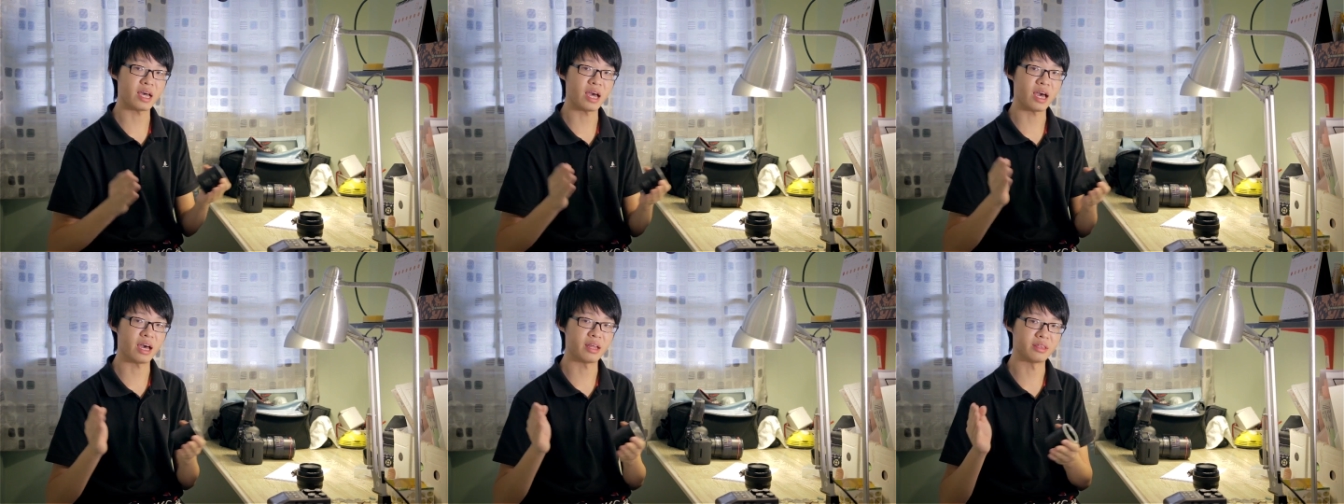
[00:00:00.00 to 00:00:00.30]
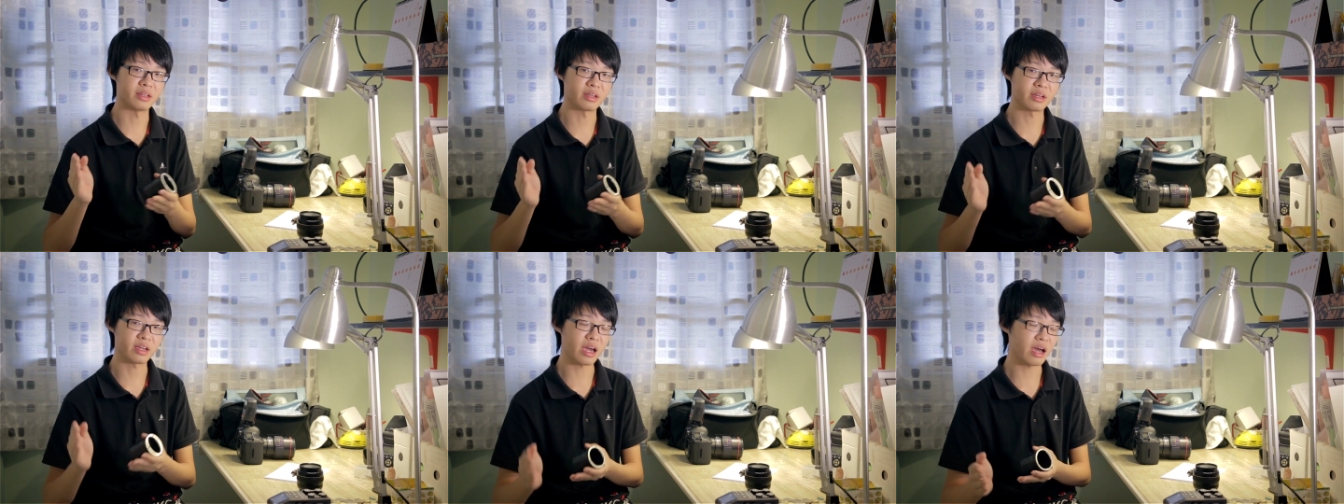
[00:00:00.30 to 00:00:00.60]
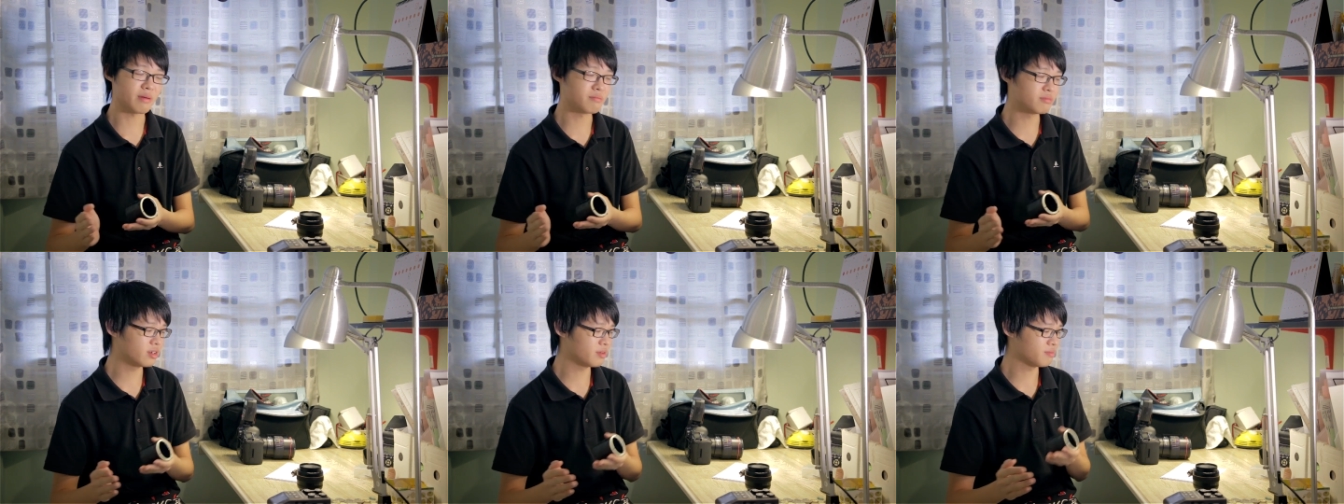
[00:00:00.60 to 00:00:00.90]
and the
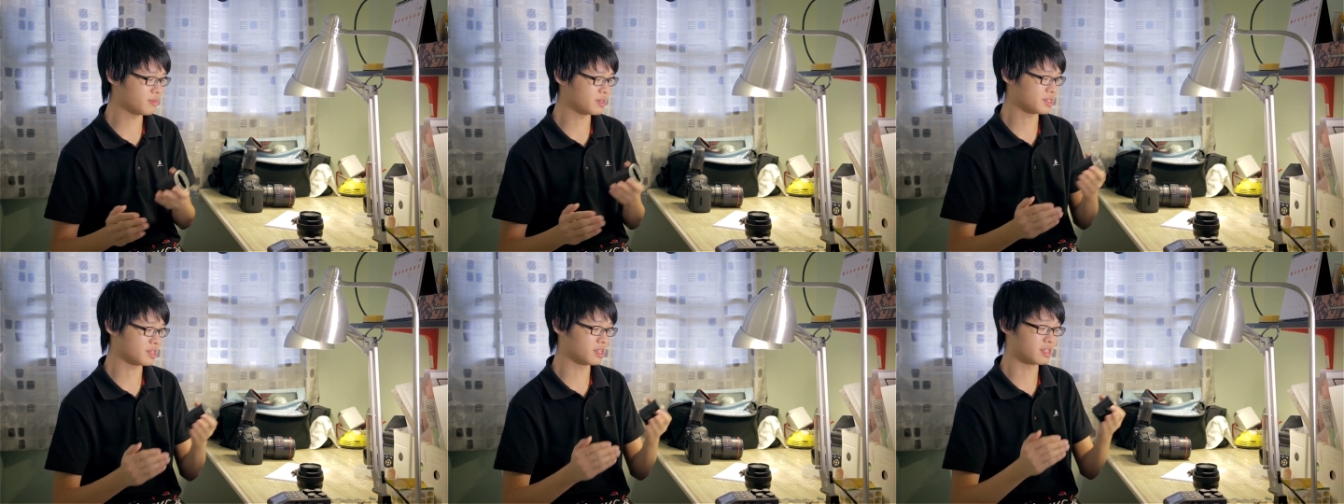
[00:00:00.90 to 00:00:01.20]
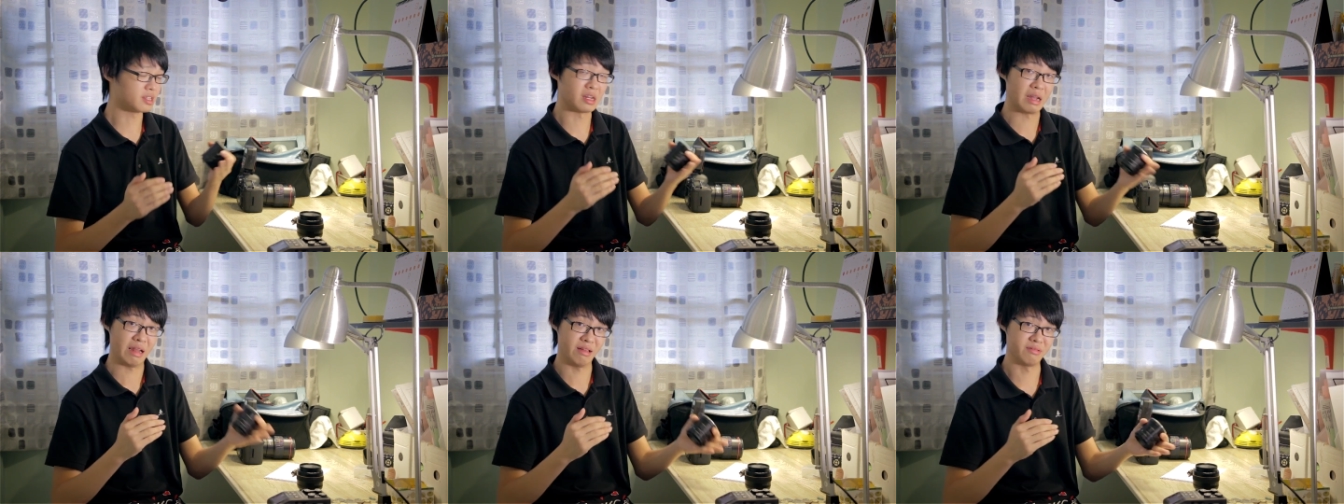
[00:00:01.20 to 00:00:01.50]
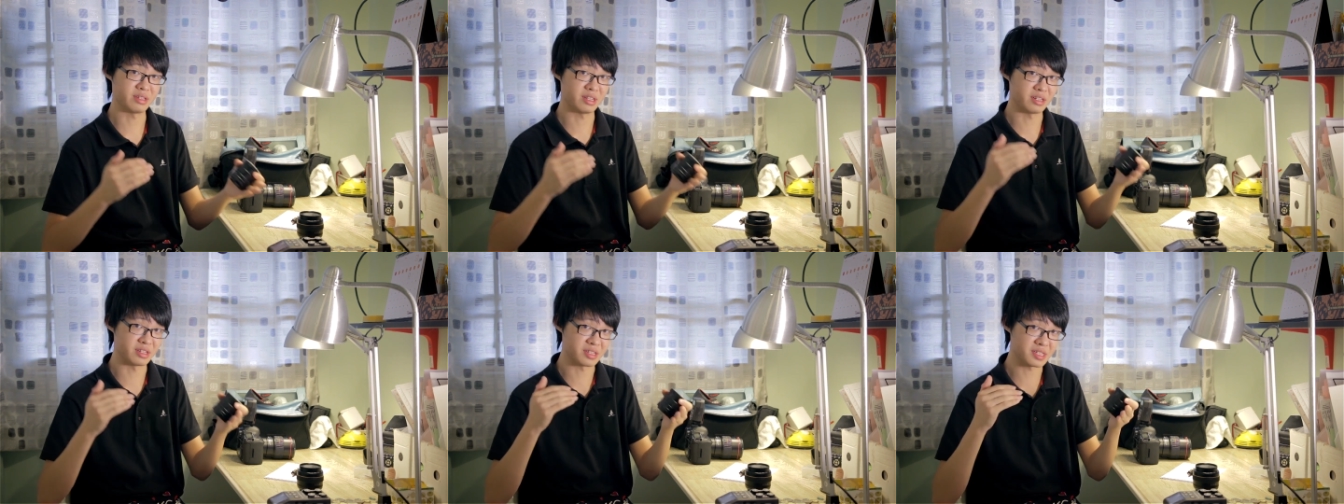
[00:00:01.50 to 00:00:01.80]
camera, basically the
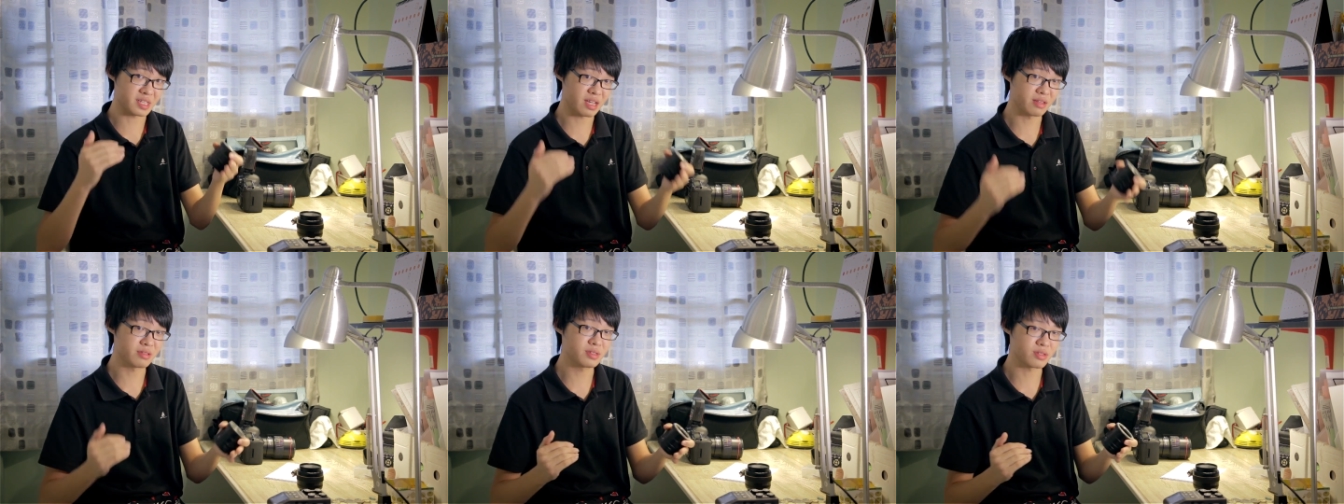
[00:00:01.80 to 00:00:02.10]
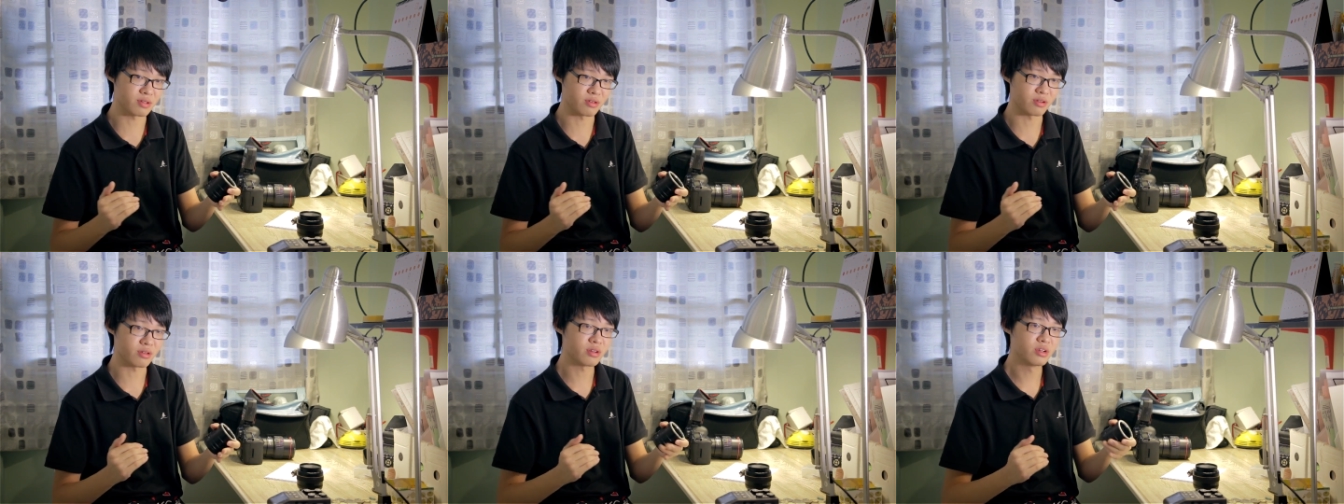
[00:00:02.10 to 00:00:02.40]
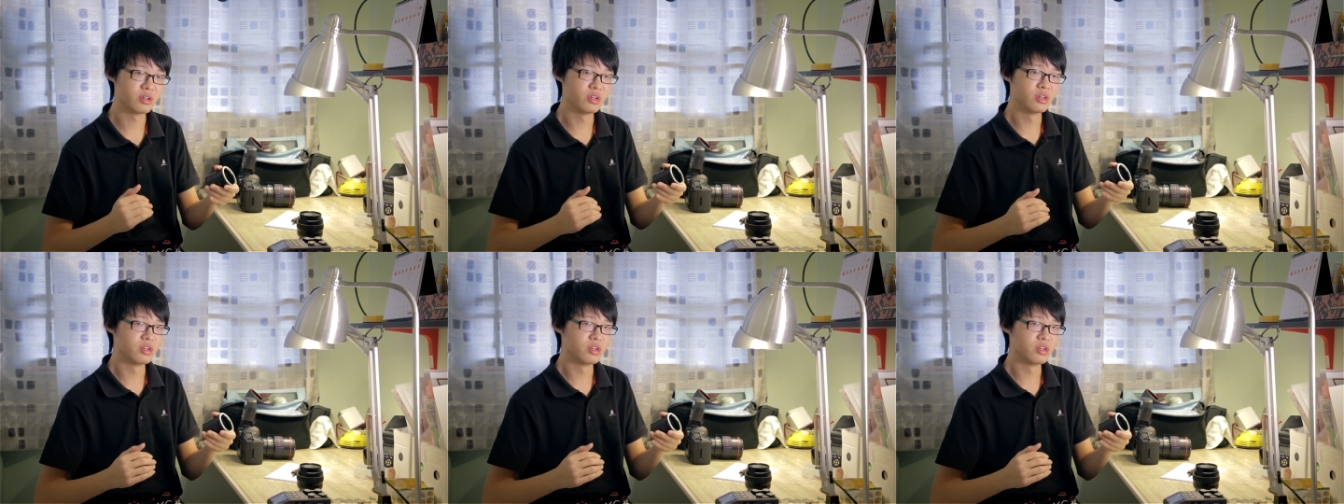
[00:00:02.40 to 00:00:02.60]
lens and the sensor.